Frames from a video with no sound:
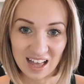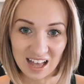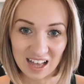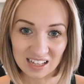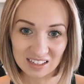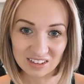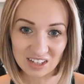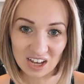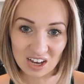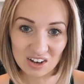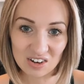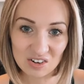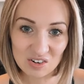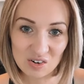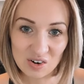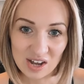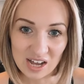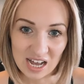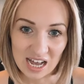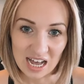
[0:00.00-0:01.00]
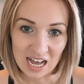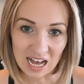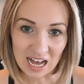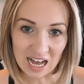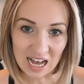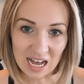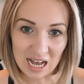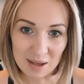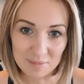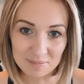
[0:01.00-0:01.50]
Hello,
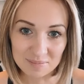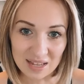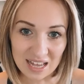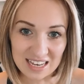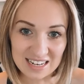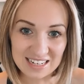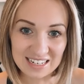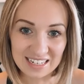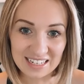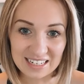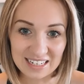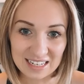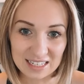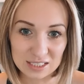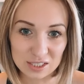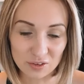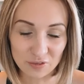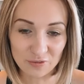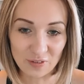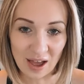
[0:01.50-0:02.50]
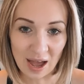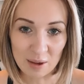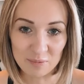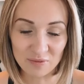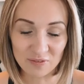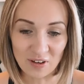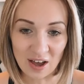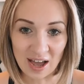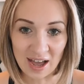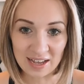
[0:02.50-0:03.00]
Anita's
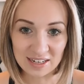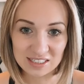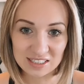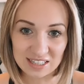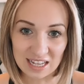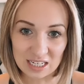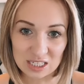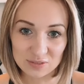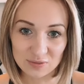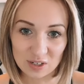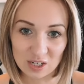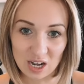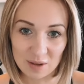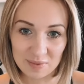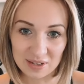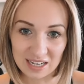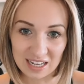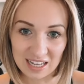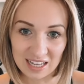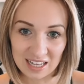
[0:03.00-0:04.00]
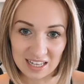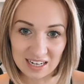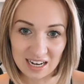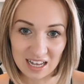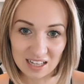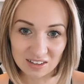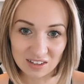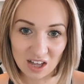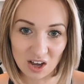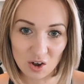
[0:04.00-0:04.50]
Fab Finds. Thanks for coming in.
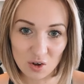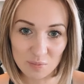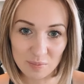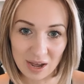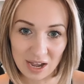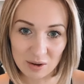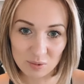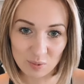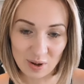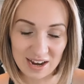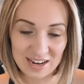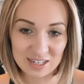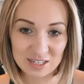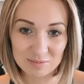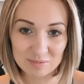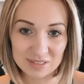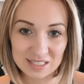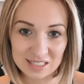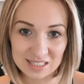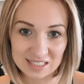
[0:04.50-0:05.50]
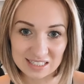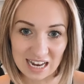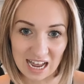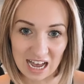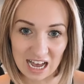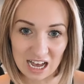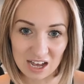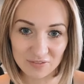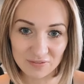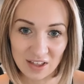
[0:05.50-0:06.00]
Hello, my random
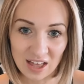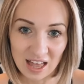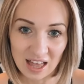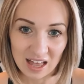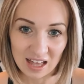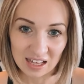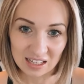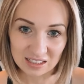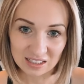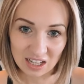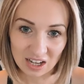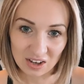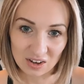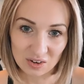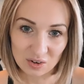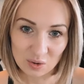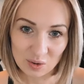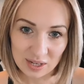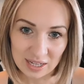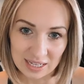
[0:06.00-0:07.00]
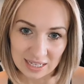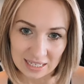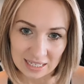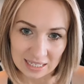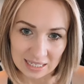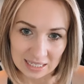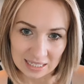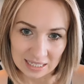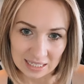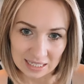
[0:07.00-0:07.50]
stuff. Hello,
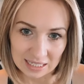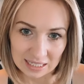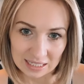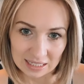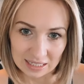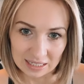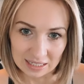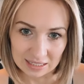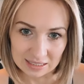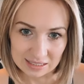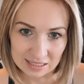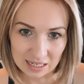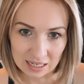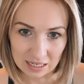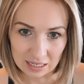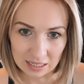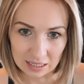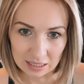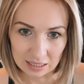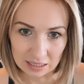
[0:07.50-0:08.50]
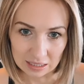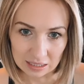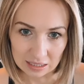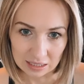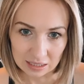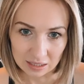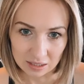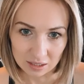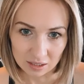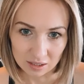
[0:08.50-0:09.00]
is it,
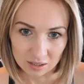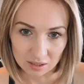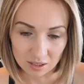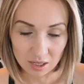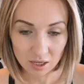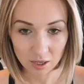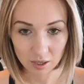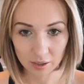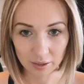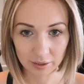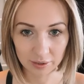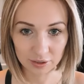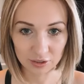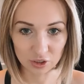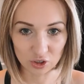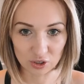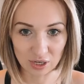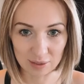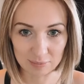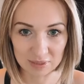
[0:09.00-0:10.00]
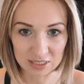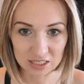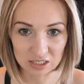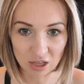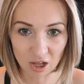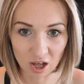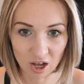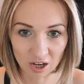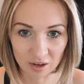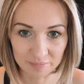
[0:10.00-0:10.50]
your name is
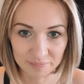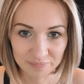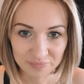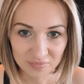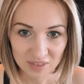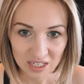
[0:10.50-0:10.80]
long.